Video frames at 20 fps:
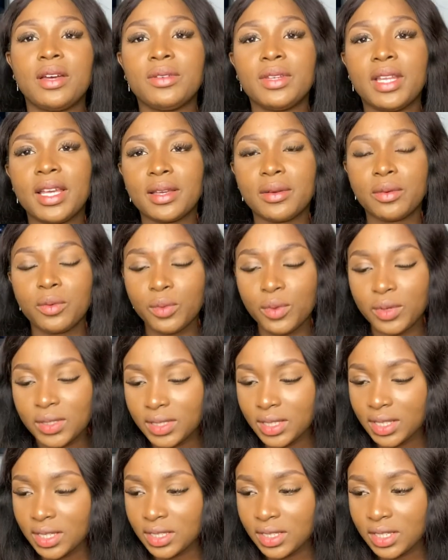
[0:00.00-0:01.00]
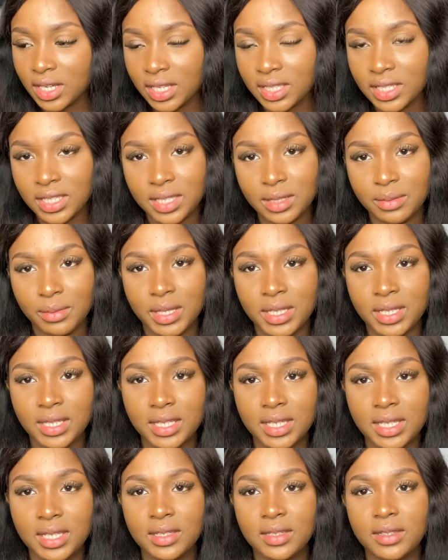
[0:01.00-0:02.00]
Like, once they inject it in my
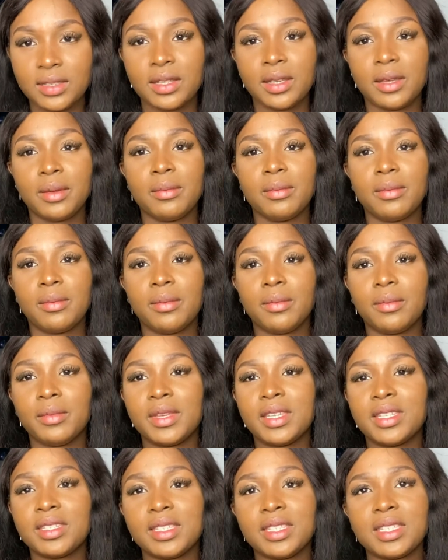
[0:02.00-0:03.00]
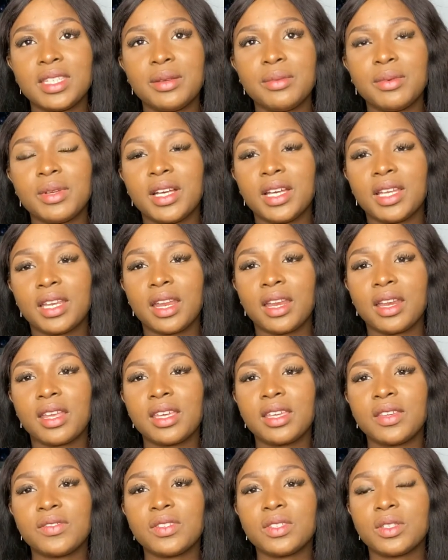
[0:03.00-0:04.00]
system, it's the same kind that they
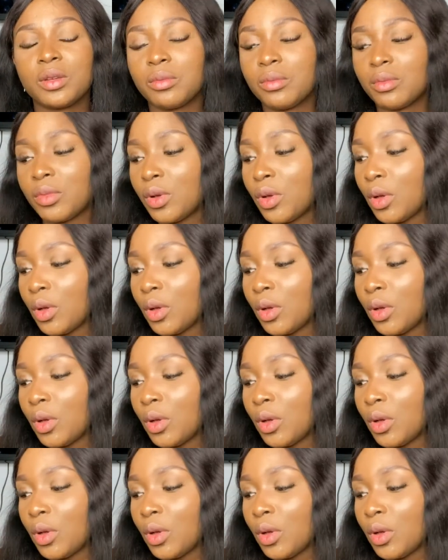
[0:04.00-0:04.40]
give some